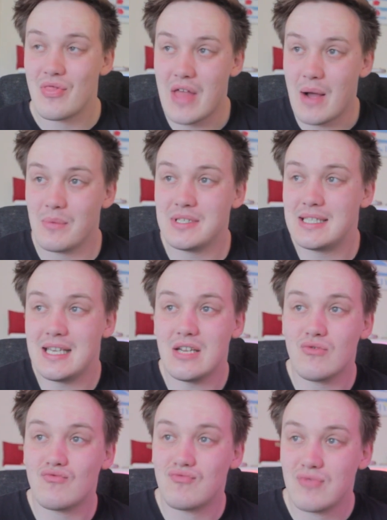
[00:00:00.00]
That was
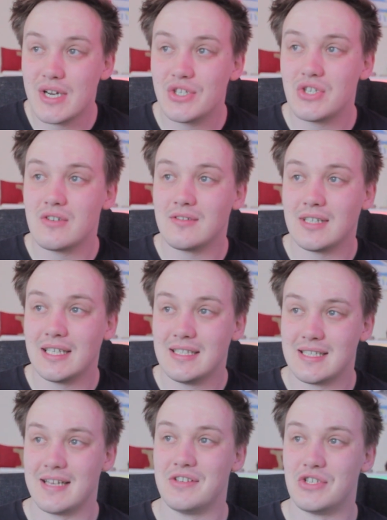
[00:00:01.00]
the original
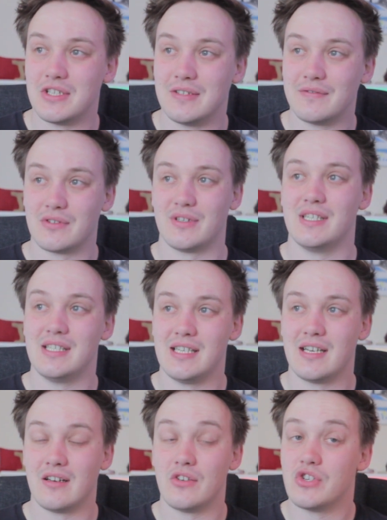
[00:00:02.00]
intention for
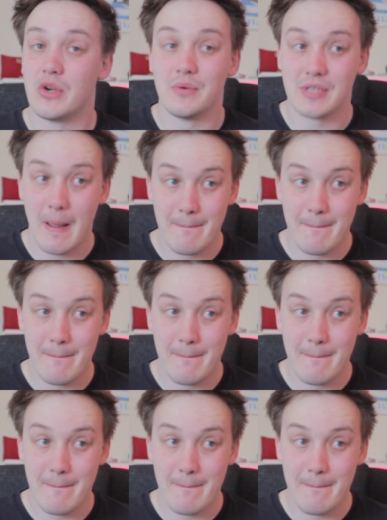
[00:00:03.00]
Indiana Jones.